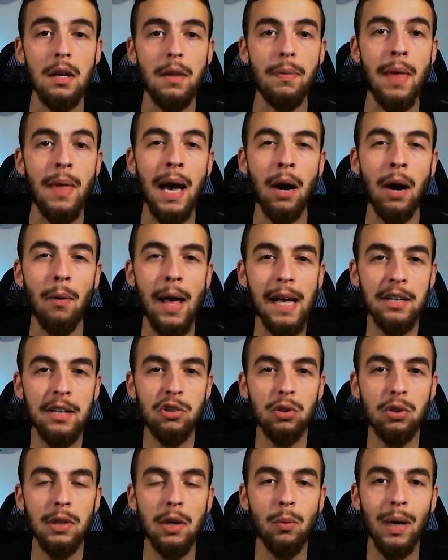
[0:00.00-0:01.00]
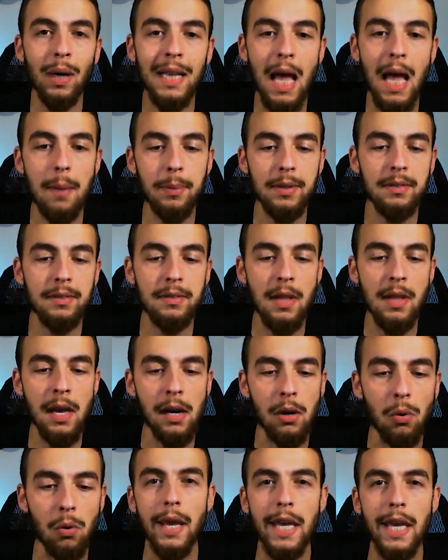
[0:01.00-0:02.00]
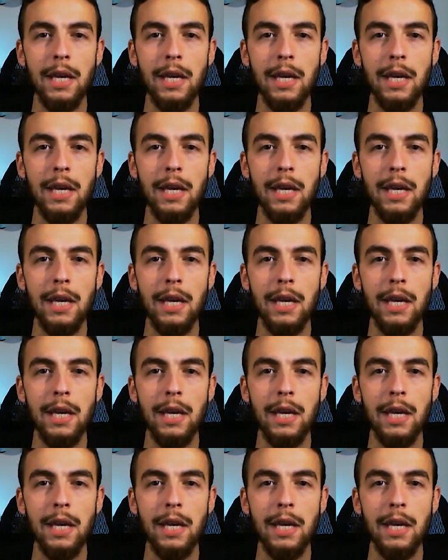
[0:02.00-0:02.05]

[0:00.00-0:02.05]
Now, actually, what happens now,